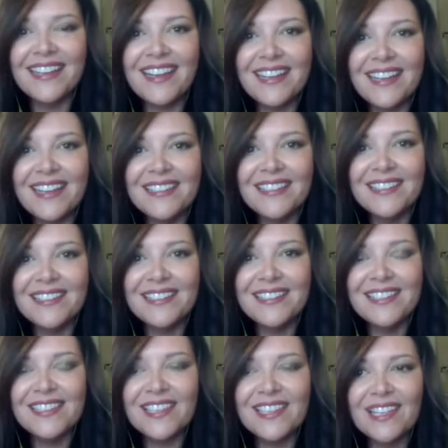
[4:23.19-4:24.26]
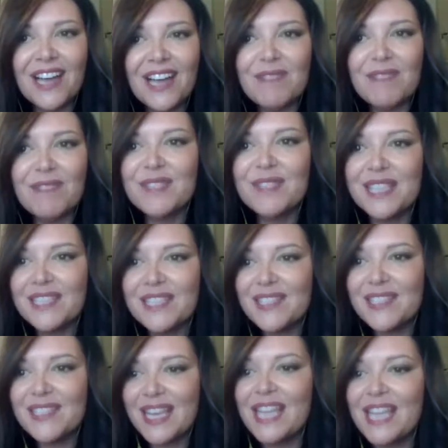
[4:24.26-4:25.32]
And I've since
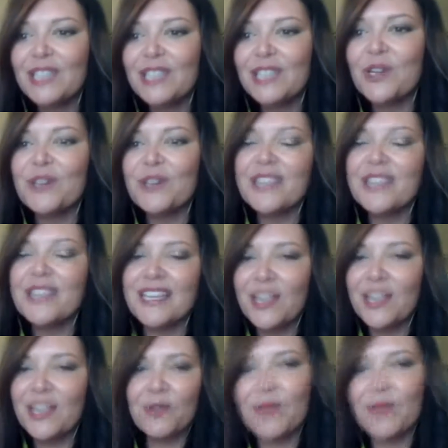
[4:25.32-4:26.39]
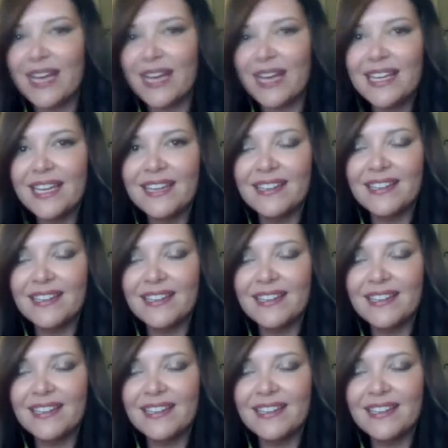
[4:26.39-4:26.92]
then learned another way,